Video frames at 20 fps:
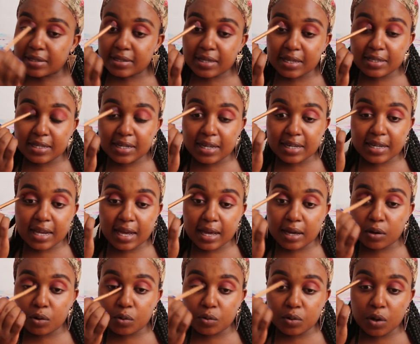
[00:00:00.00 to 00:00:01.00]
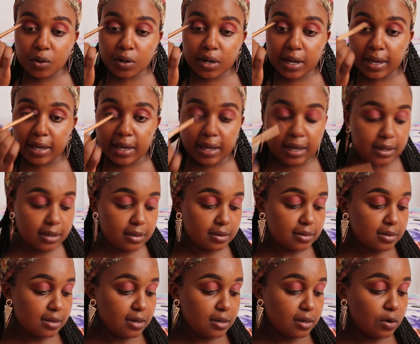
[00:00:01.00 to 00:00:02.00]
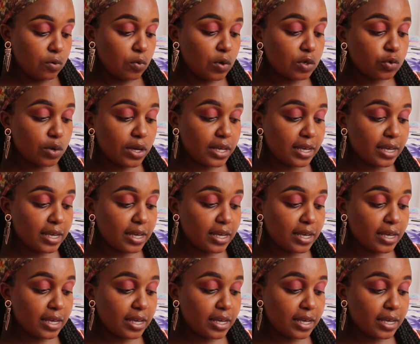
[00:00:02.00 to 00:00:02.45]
sazinata unaona watu